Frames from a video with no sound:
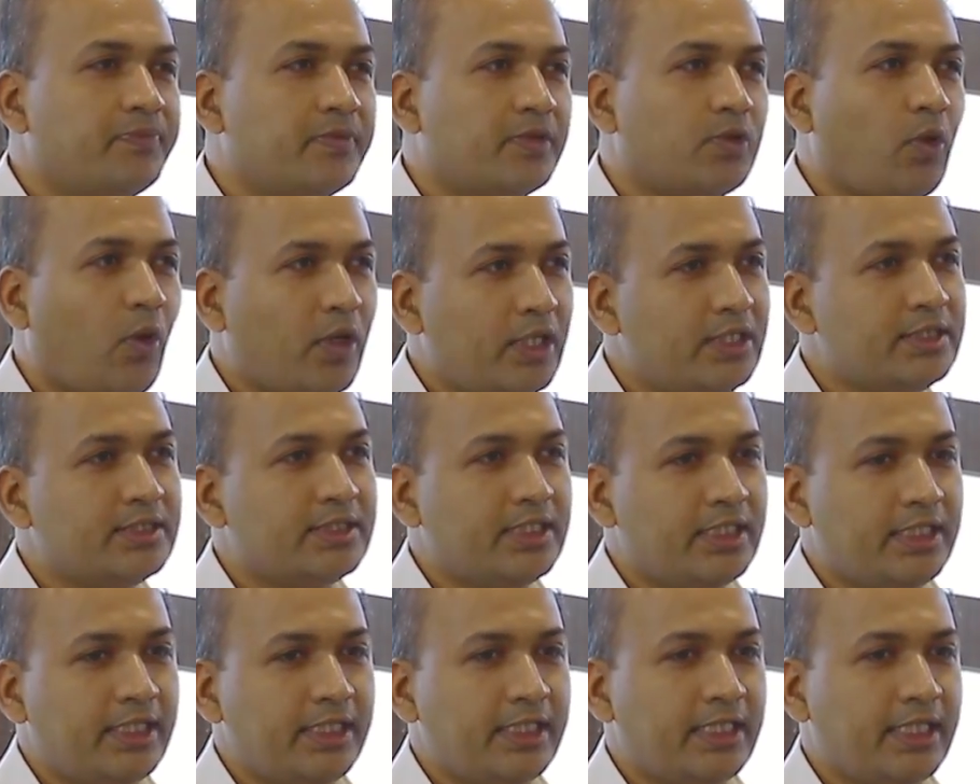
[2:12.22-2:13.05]
knowledge
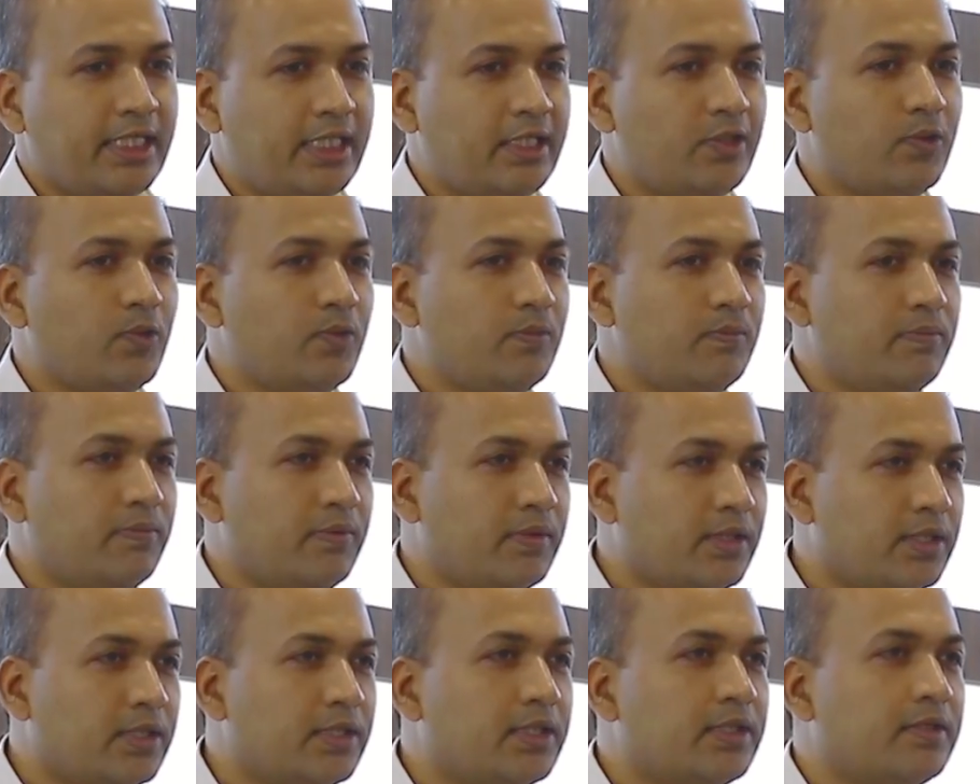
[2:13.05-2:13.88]
sharing, and
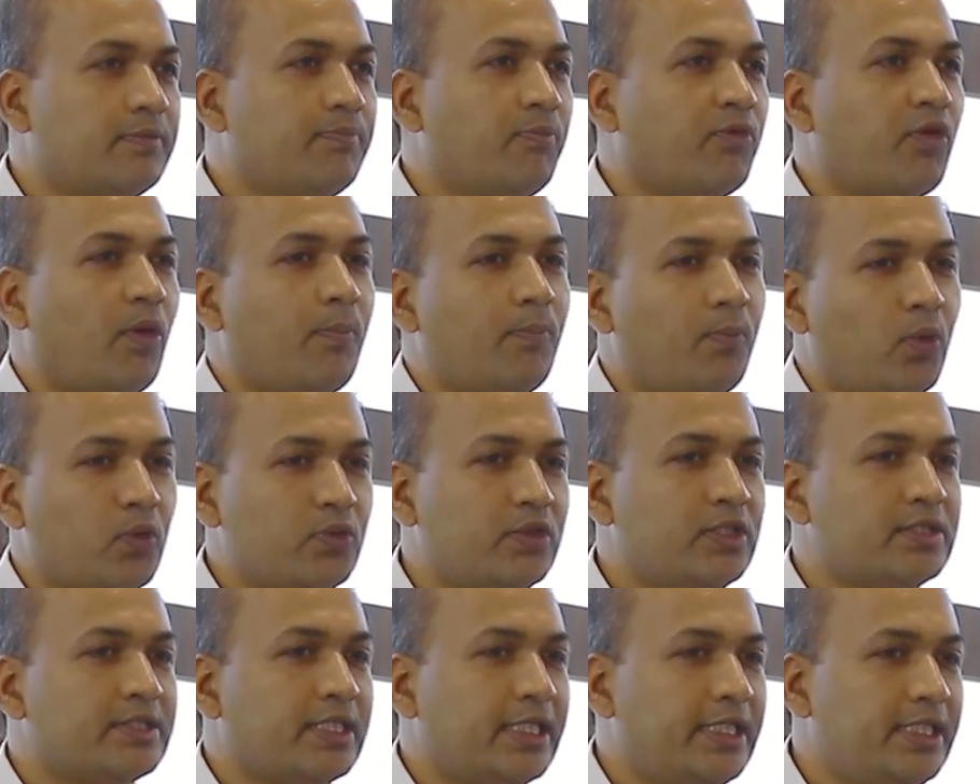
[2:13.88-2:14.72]
from
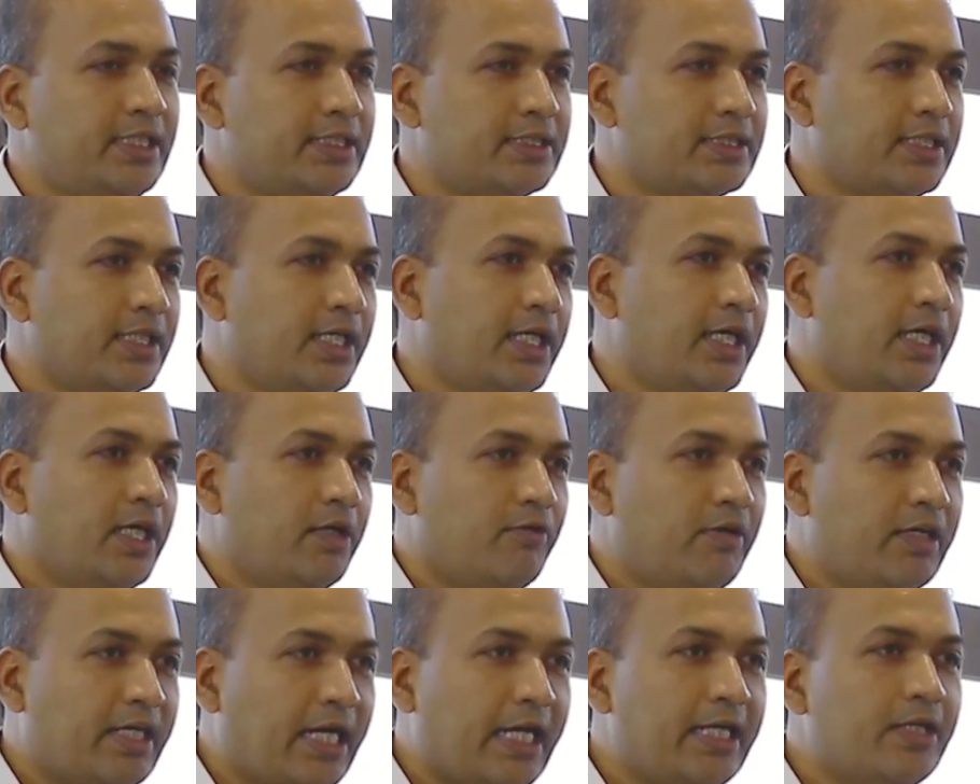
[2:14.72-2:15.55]
both the sides
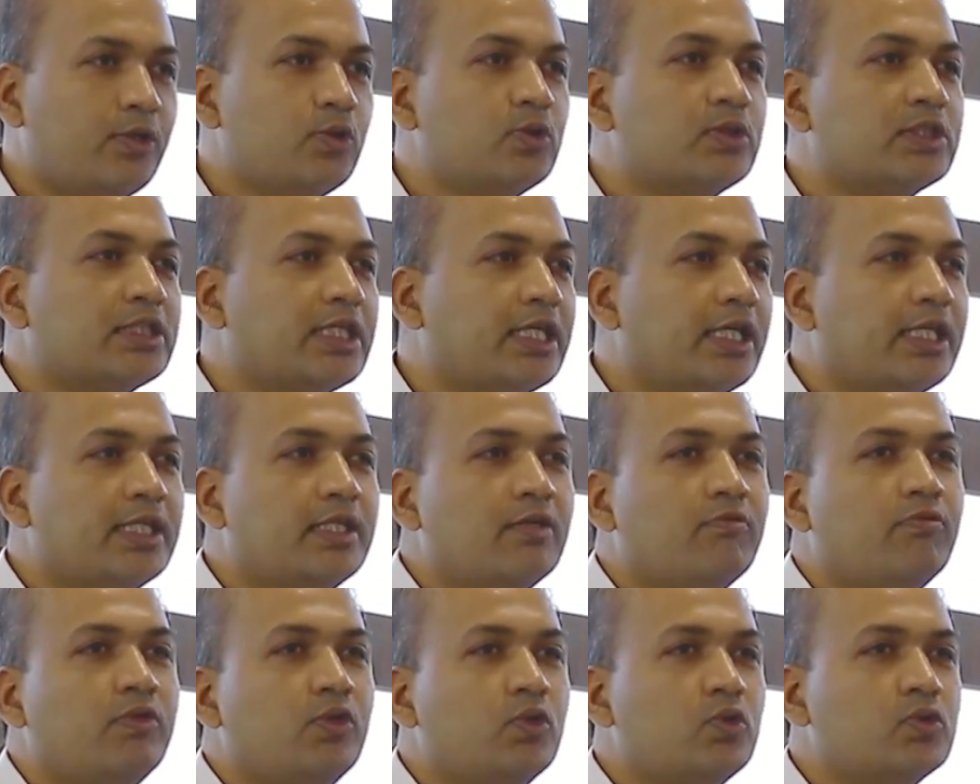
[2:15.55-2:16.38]
we try to share
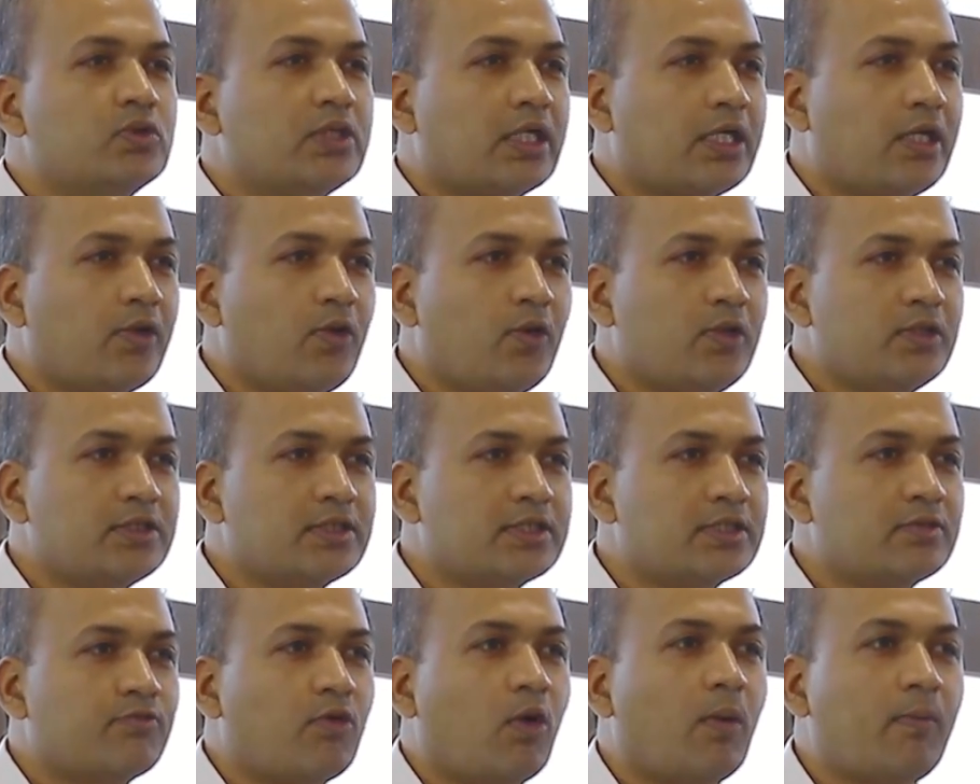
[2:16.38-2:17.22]
the views
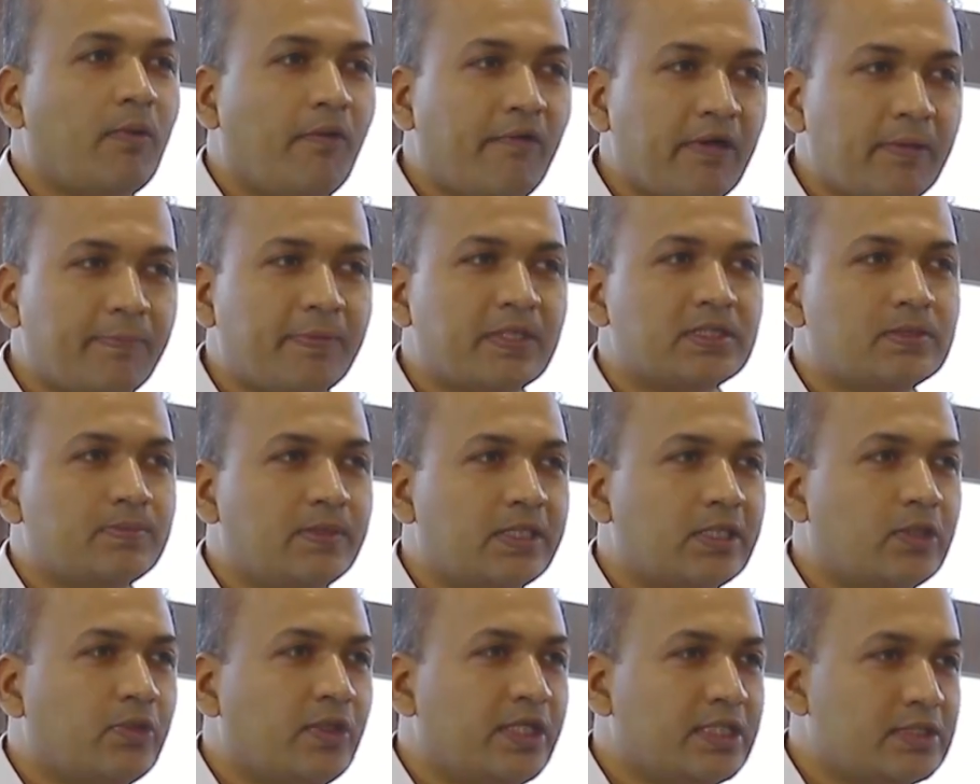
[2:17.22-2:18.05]
across from our
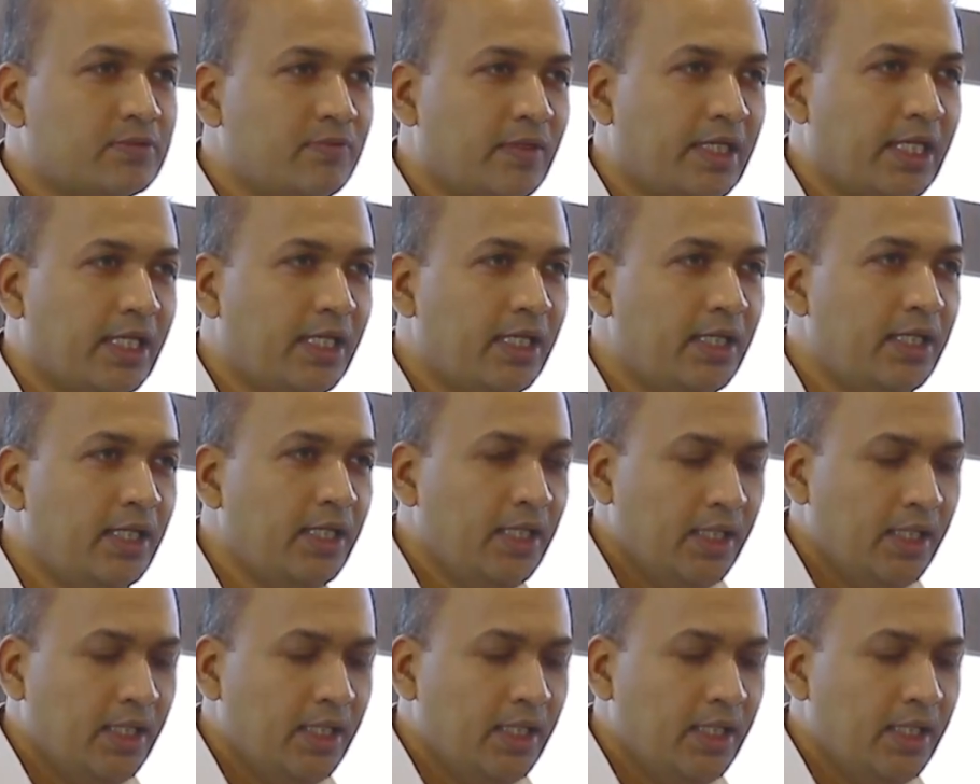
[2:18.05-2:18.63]
perspective as well.